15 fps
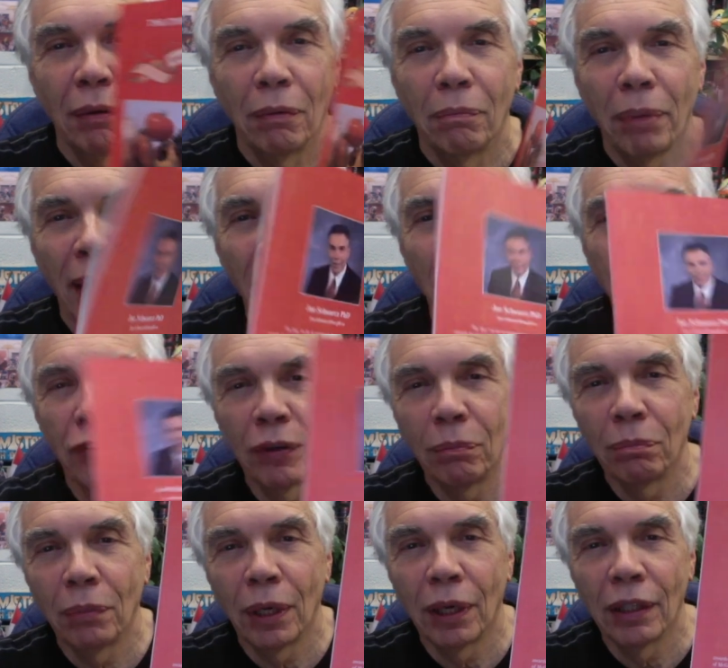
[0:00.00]
back
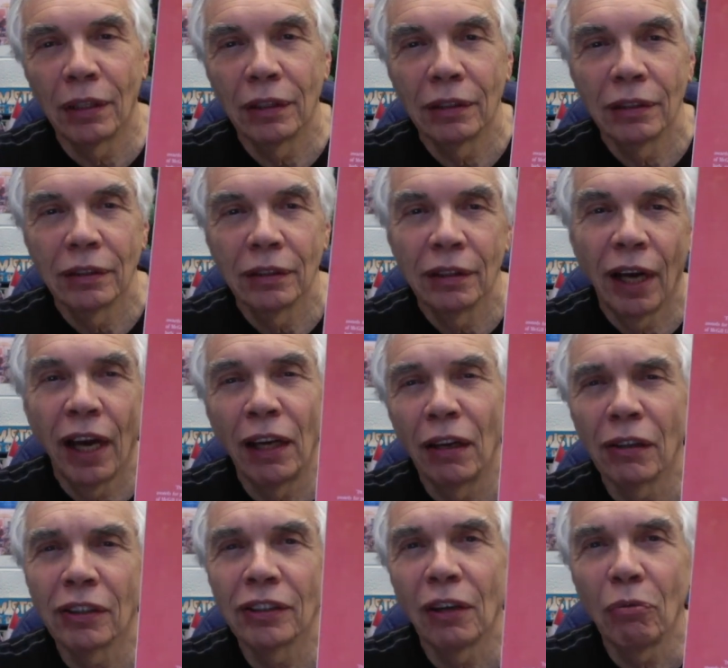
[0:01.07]
from, I
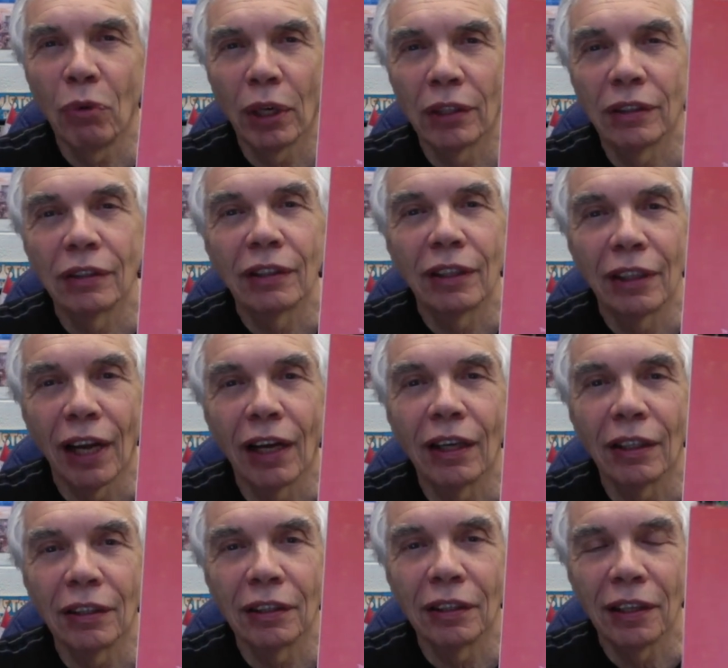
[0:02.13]
looked somewhat
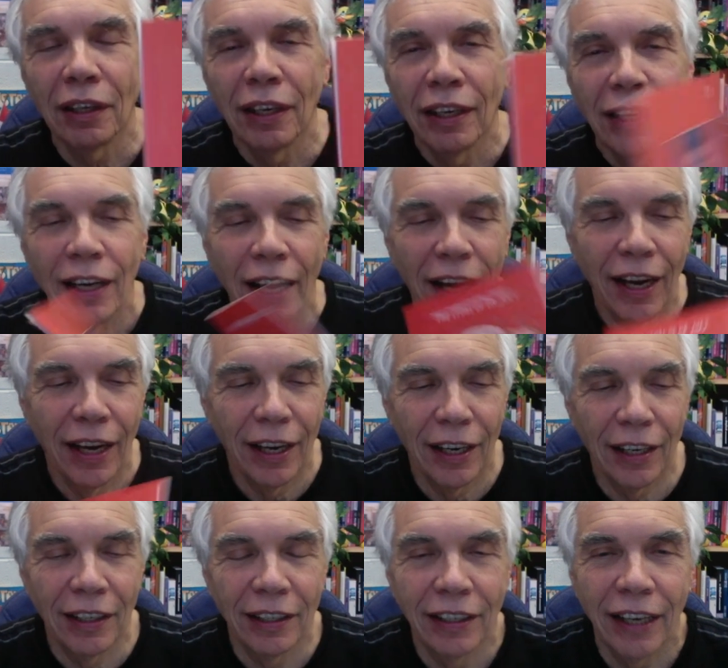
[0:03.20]
younger.
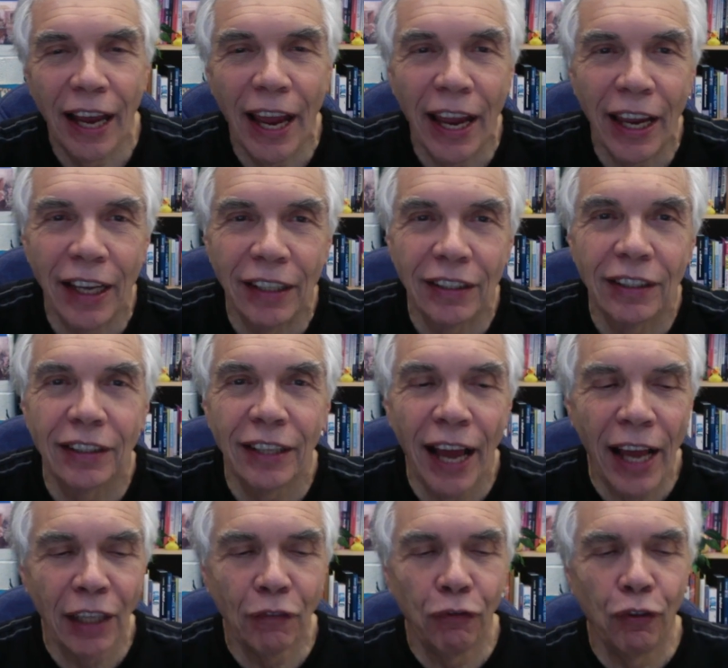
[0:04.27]
And
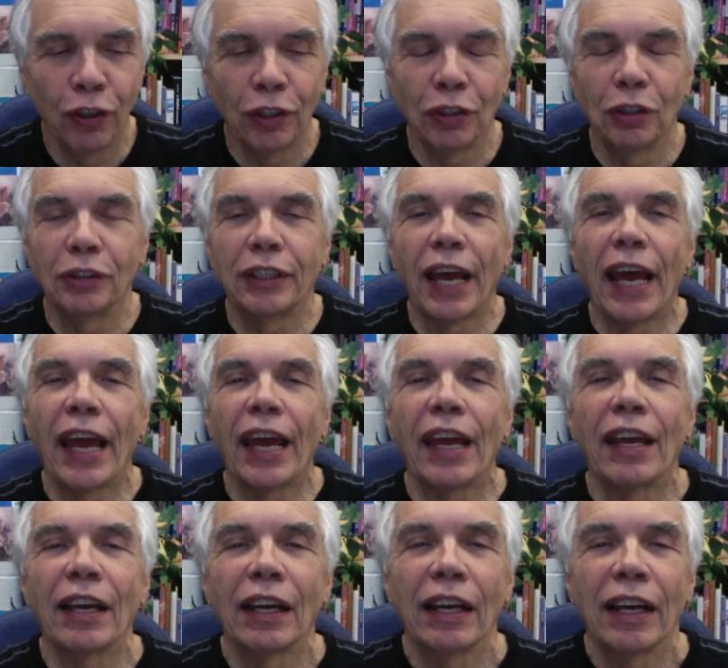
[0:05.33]
that for
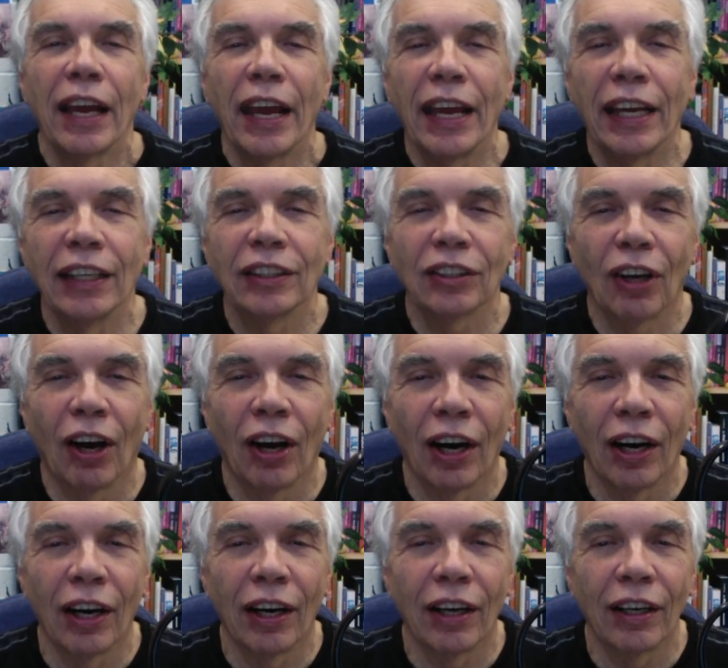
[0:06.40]
today is
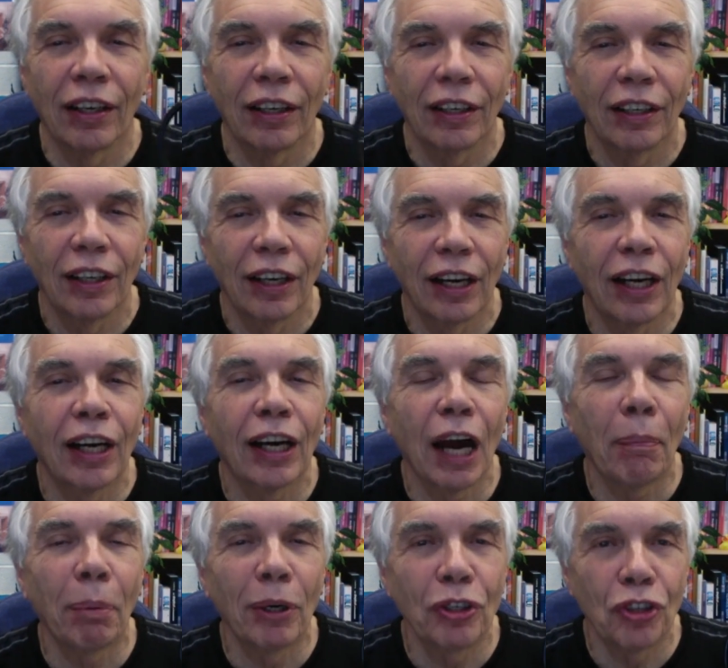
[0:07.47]
our
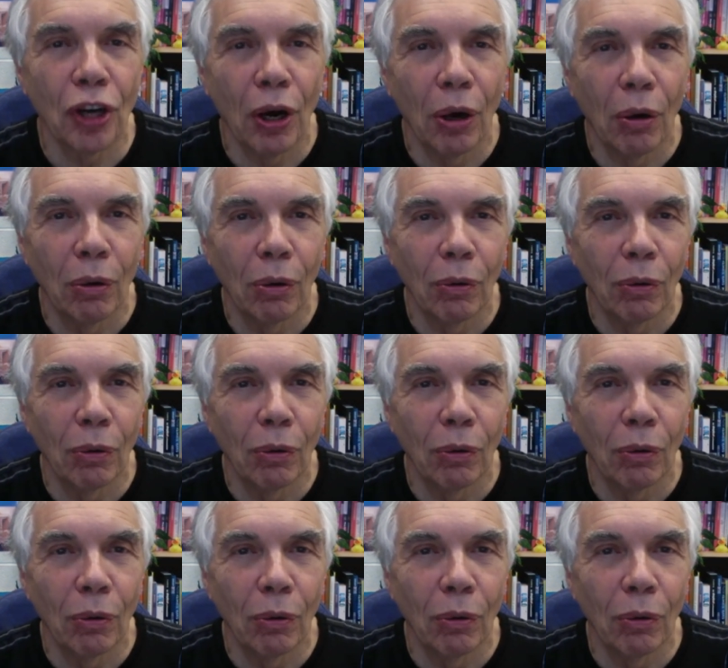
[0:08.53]
Cup of Joe.